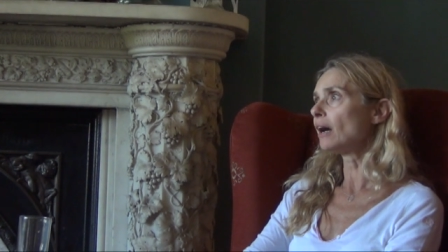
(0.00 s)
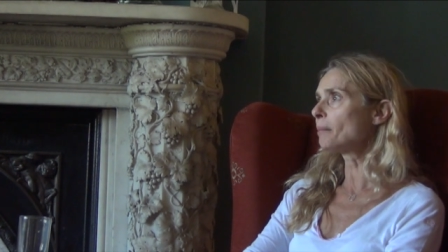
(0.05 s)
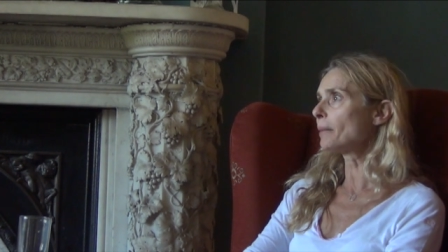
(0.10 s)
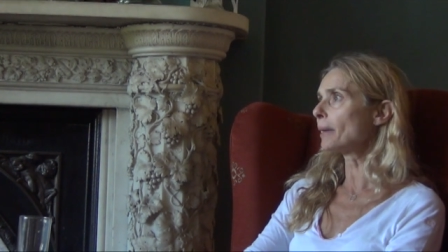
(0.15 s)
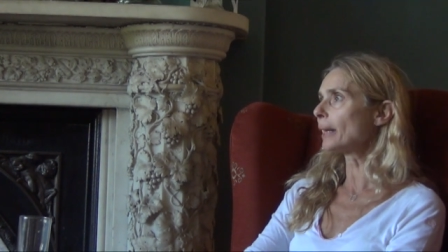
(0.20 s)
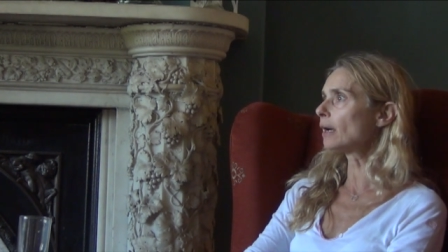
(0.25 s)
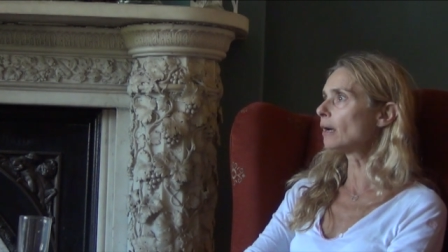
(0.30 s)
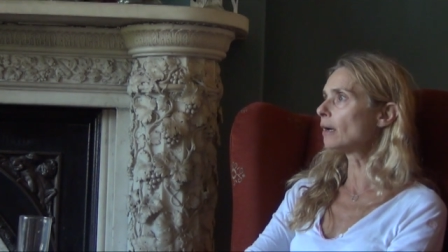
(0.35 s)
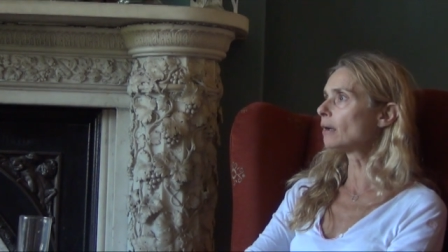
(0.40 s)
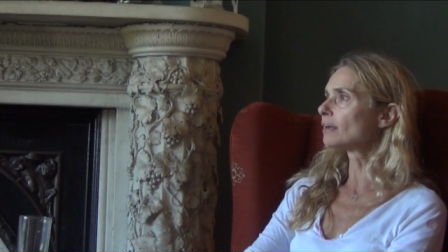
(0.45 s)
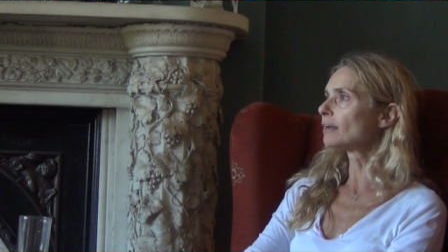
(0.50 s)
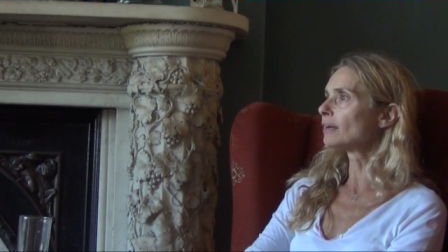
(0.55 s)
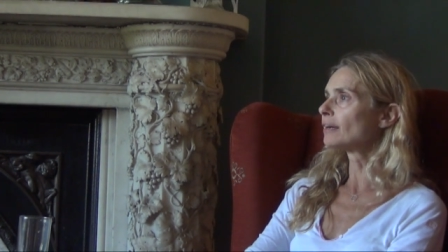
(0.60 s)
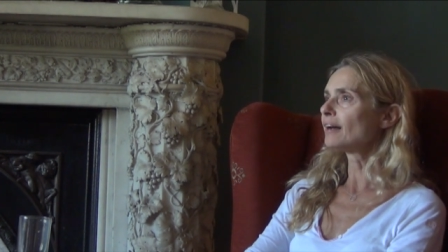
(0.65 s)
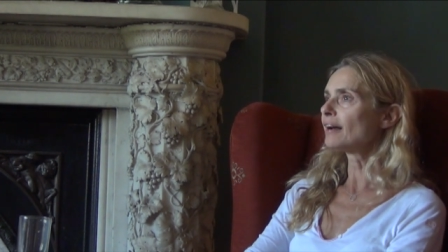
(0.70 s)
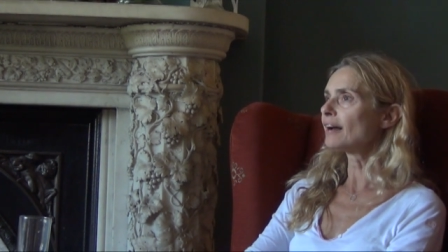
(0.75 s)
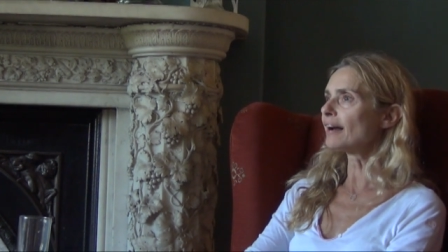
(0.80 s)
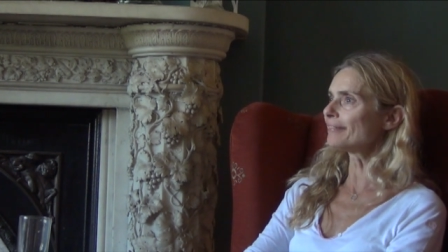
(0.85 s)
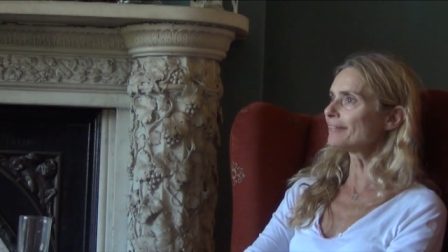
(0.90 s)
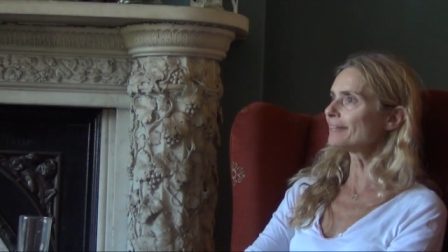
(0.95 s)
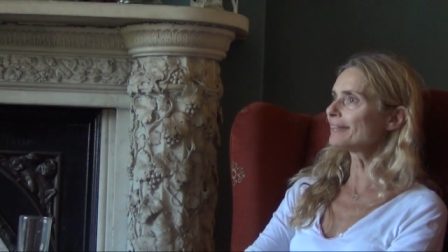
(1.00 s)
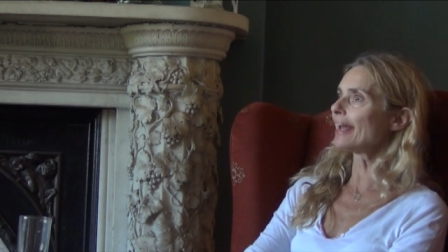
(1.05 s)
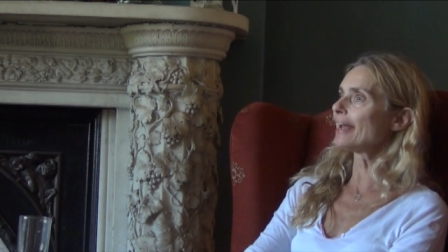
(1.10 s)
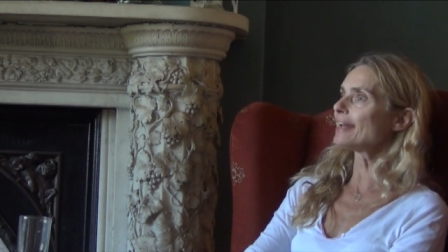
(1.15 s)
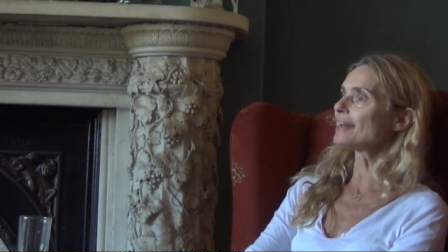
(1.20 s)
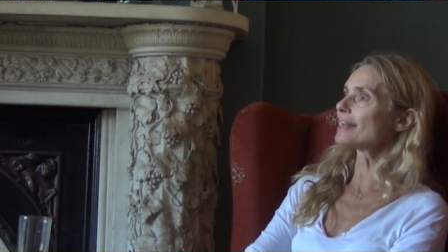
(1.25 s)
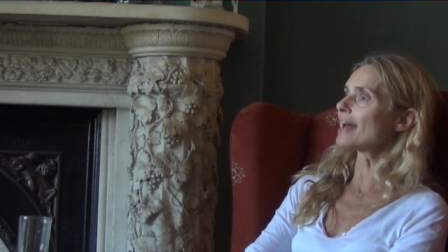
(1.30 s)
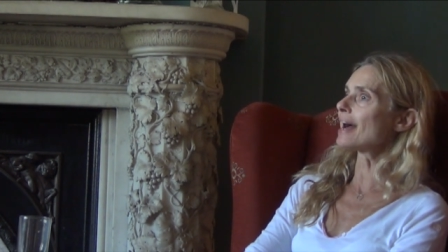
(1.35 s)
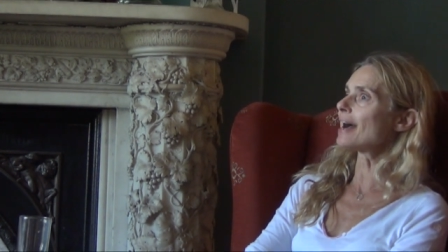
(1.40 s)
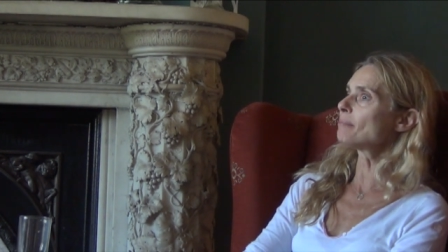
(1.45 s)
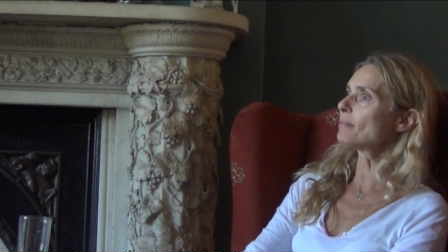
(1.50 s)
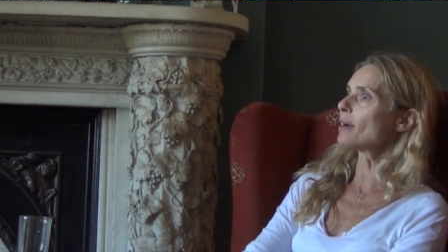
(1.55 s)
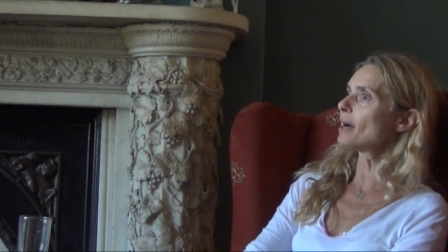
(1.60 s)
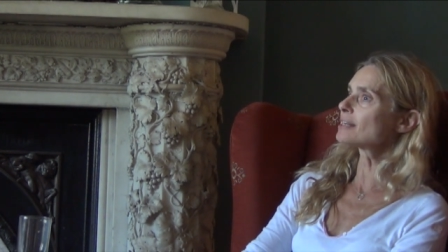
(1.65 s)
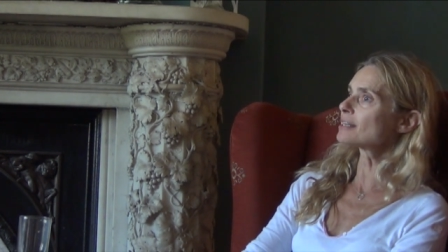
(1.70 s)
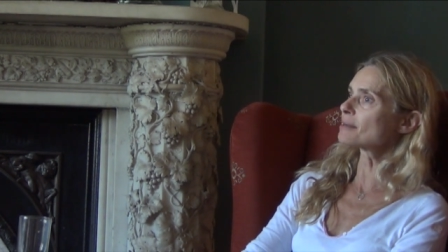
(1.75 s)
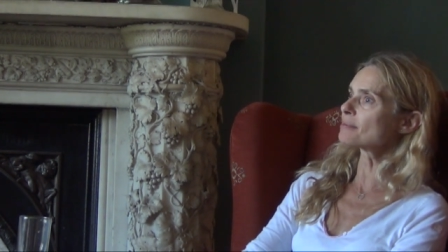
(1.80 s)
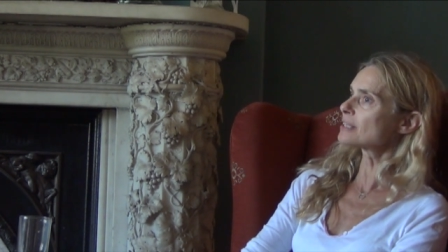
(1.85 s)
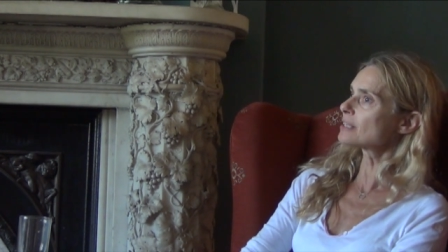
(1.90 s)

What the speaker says: oh my God, I haven't aged that much.